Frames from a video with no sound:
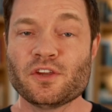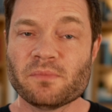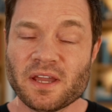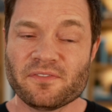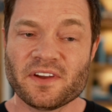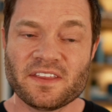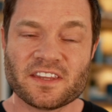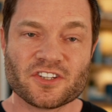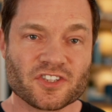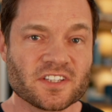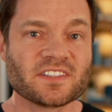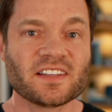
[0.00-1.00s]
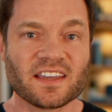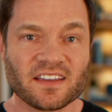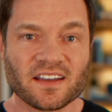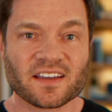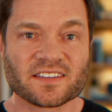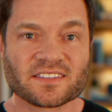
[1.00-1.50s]
you might find that, just like
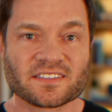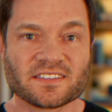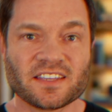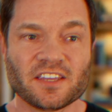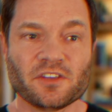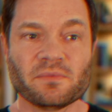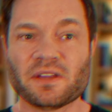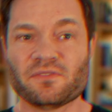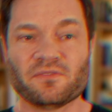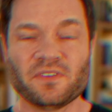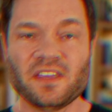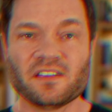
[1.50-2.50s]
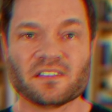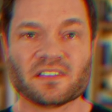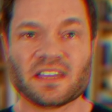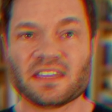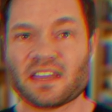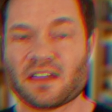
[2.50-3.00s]
us, that you might feel
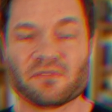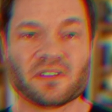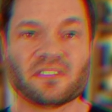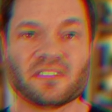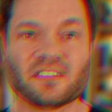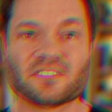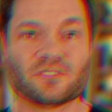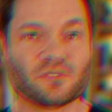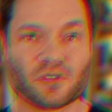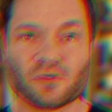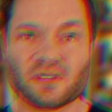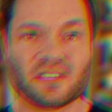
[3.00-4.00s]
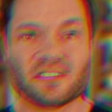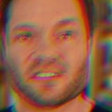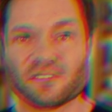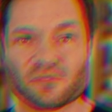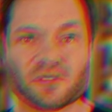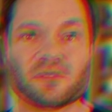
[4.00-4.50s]
like everything things Newtonian
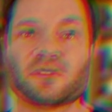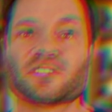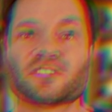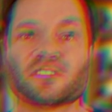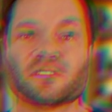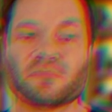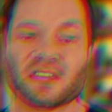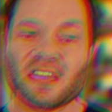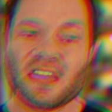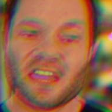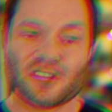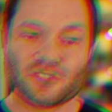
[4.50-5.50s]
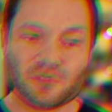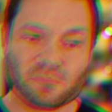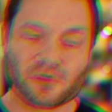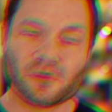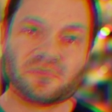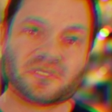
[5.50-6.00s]
and three-dimensional, but as you
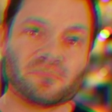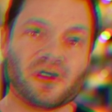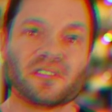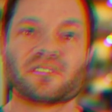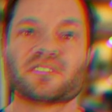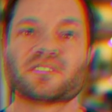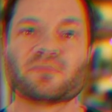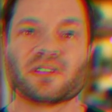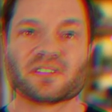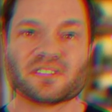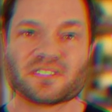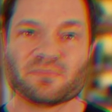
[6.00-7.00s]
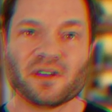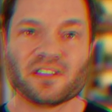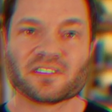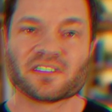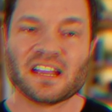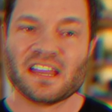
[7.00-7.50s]
probe smaller and smaller and
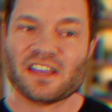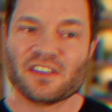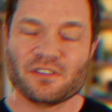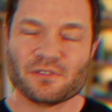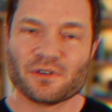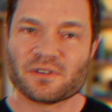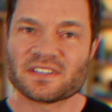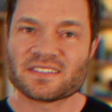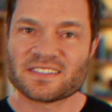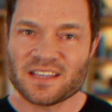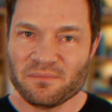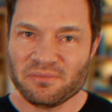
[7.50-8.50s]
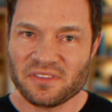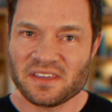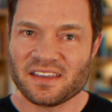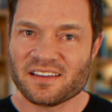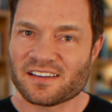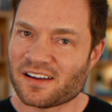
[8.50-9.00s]
smaller, you notice
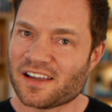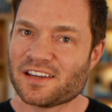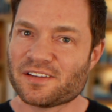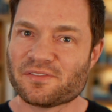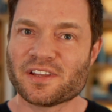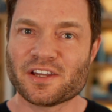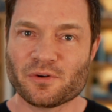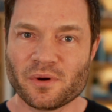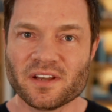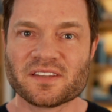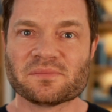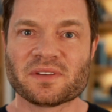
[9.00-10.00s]
something kind of like quantum